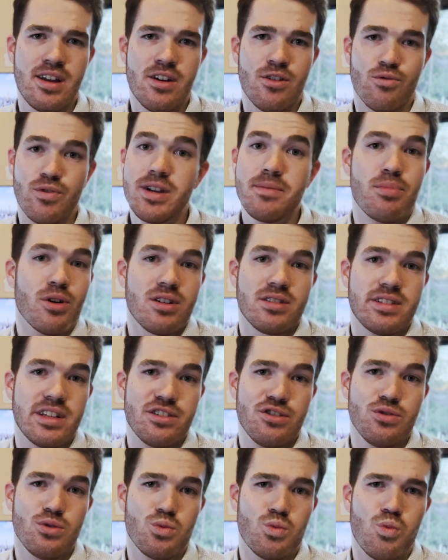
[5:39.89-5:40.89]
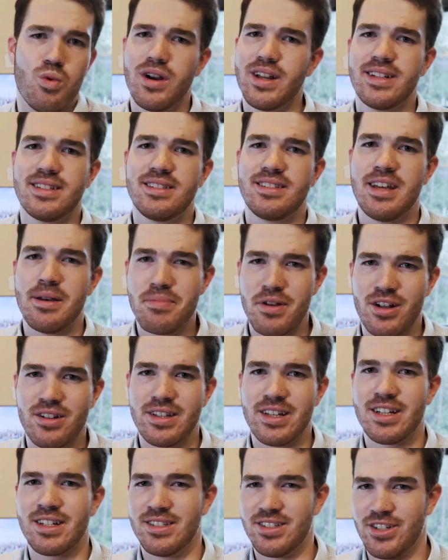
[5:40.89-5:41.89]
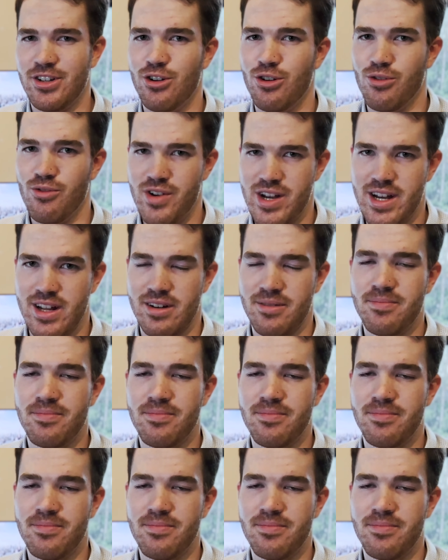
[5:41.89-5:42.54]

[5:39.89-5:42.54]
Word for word: read books that you wouldn't typically consider reading.